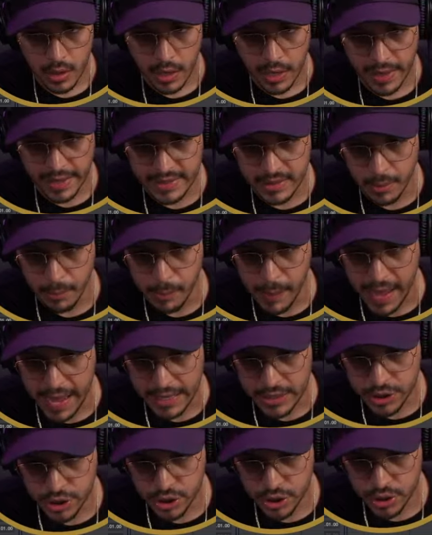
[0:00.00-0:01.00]
like to
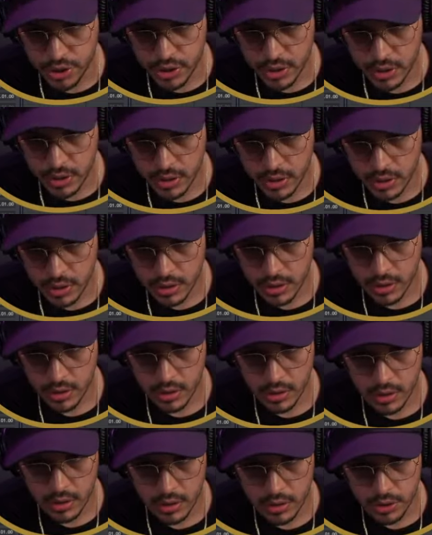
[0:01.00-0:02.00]
match.
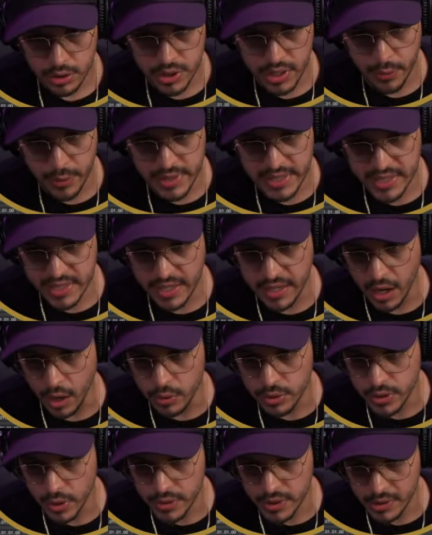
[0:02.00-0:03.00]
You see how we see the
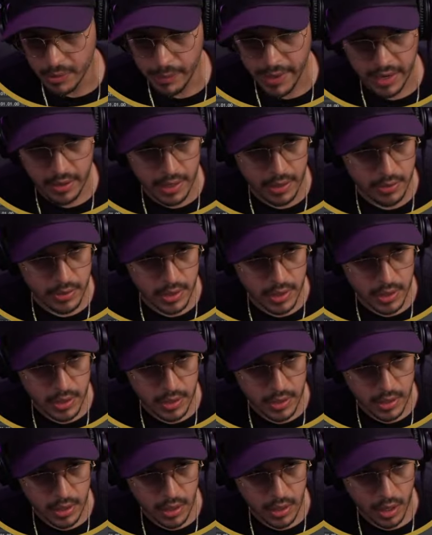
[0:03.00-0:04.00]
ghost notes in the background?
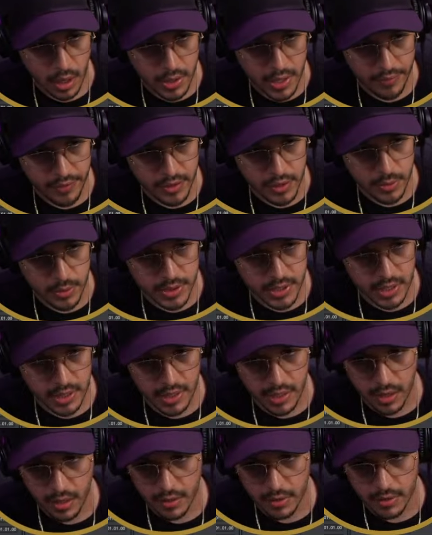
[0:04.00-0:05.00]
All you have to do is
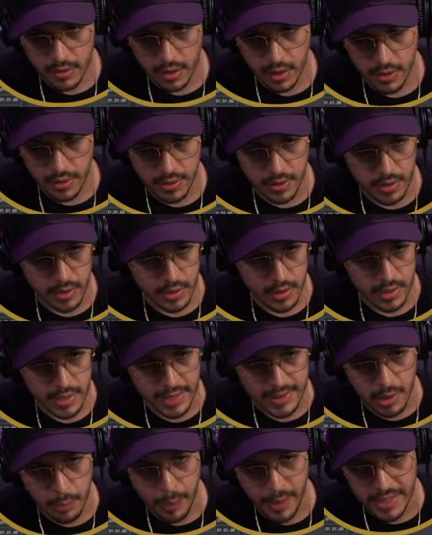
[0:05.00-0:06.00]
click on the,
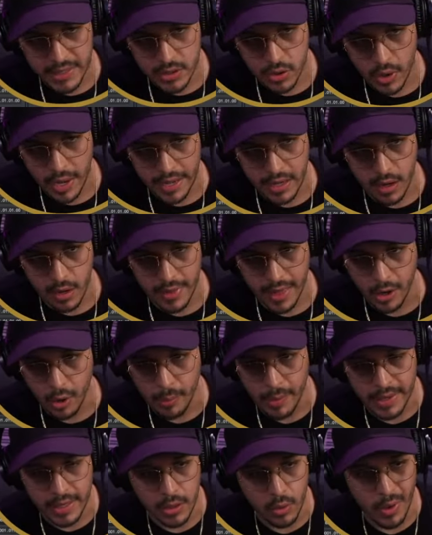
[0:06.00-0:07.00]
not the pencil icon, that'll
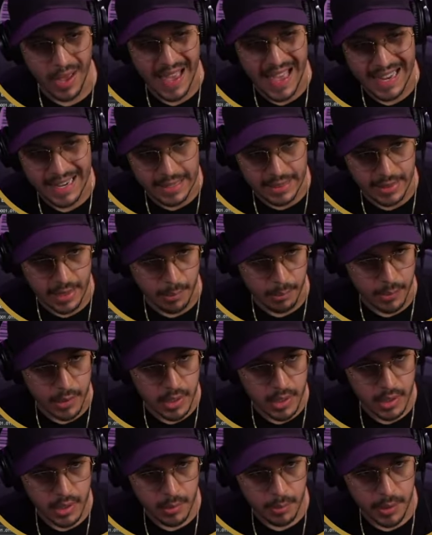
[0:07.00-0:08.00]
make you edit them,
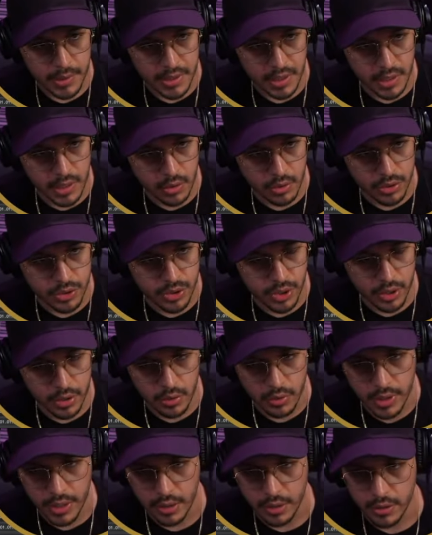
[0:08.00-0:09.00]
but the little
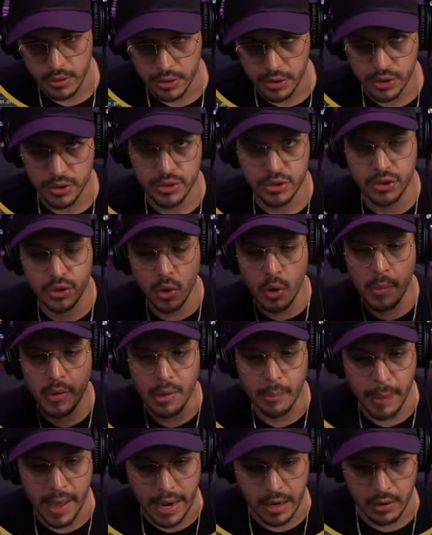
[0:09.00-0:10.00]
circle here, it'll just show them in
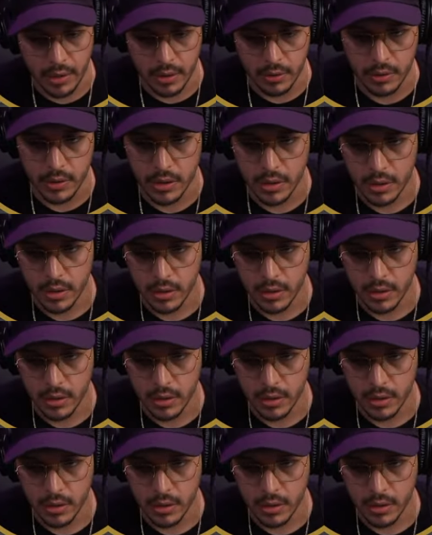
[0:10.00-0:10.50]
the background.